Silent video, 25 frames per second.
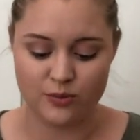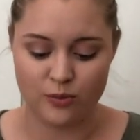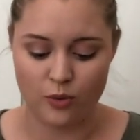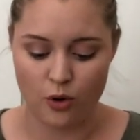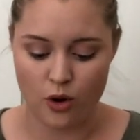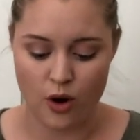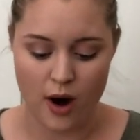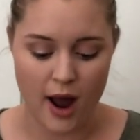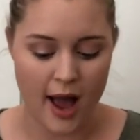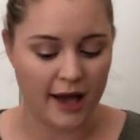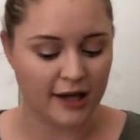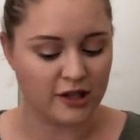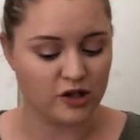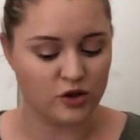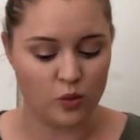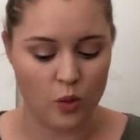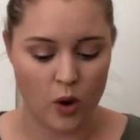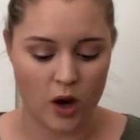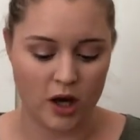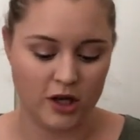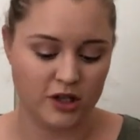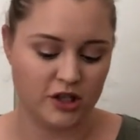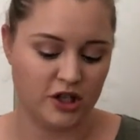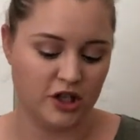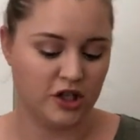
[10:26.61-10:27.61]
Borax,
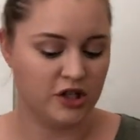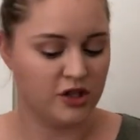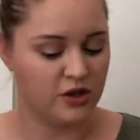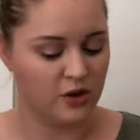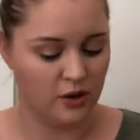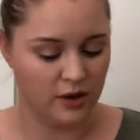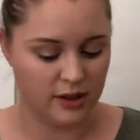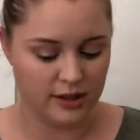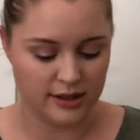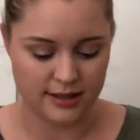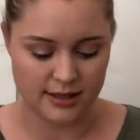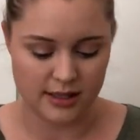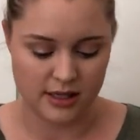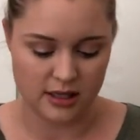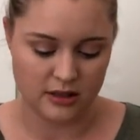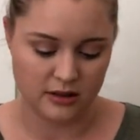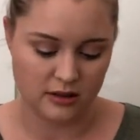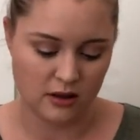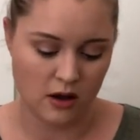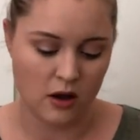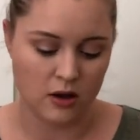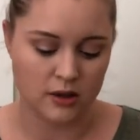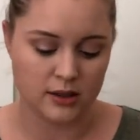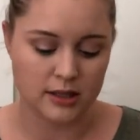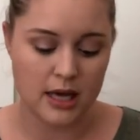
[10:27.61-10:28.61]
washing soda, sea
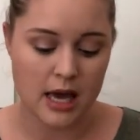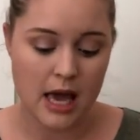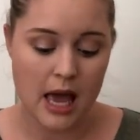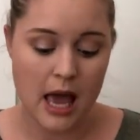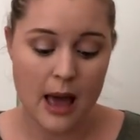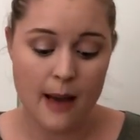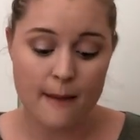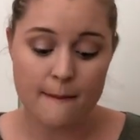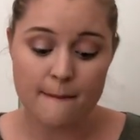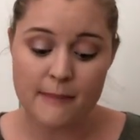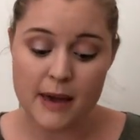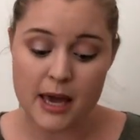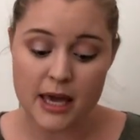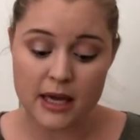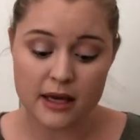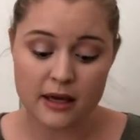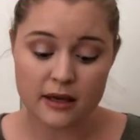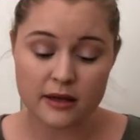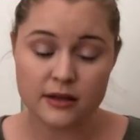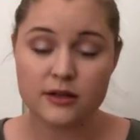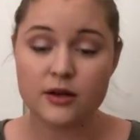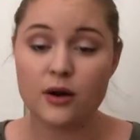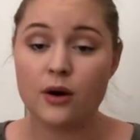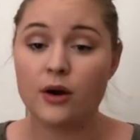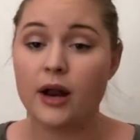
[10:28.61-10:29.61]
salt,
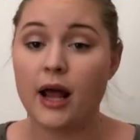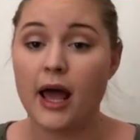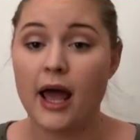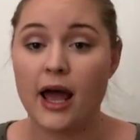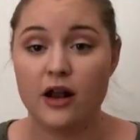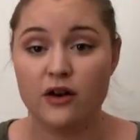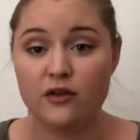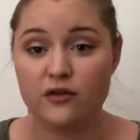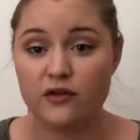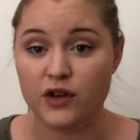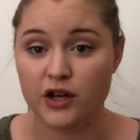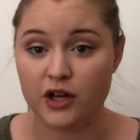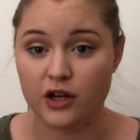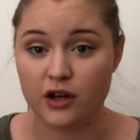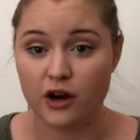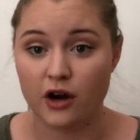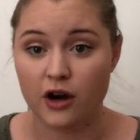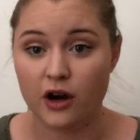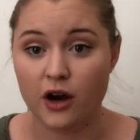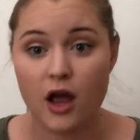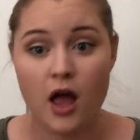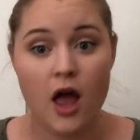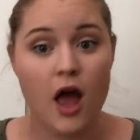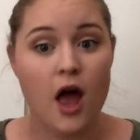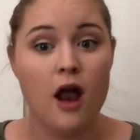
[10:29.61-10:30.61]
baking soda, and
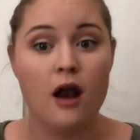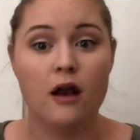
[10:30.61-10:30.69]
vinegar.